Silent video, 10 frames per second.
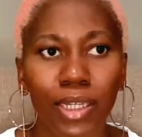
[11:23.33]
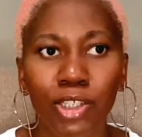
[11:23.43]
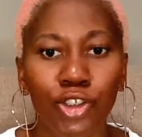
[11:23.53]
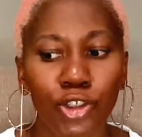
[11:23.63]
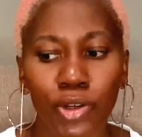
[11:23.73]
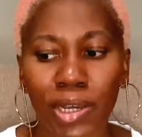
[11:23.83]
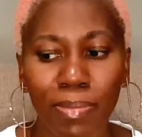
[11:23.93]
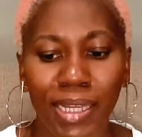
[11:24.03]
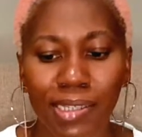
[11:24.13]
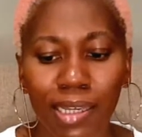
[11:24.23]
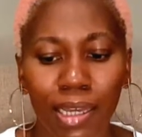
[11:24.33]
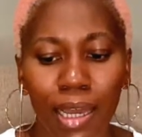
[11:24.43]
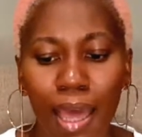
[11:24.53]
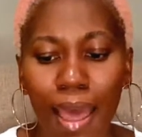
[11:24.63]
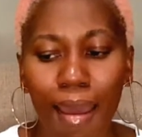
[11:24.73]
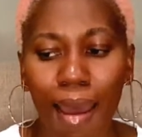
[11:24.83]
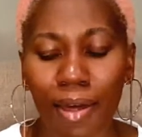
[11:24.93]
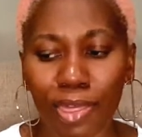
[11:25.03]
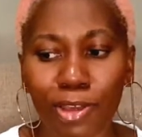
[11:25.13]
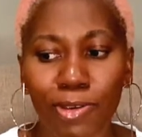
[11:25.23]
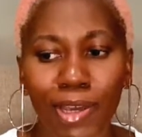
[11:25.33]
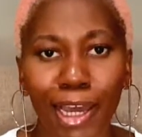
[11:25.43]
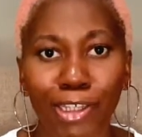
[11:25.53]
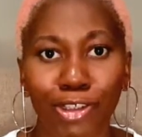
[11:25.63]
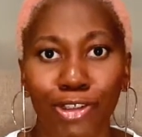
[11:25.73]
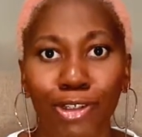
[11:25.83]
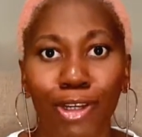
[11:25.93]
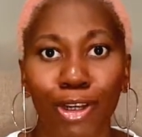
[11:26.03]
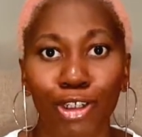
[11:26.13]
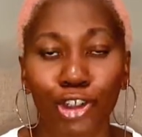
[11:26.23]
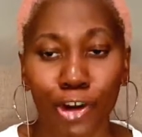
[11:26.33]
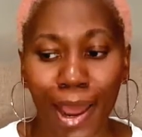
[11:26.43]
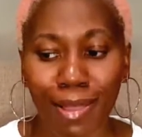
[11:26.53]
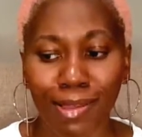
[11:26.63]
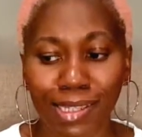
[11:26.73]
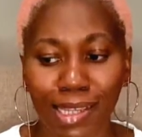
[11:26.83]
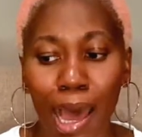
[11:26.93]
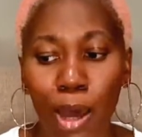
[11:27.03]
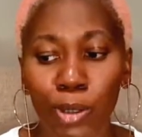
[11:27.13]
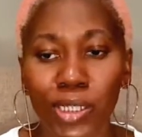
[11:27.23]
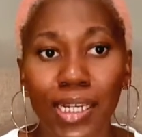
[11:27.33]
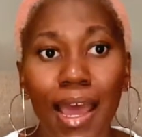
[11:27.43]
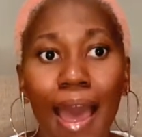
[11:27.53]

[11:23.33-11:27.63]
It's truly amazing. I think you guys should try this out.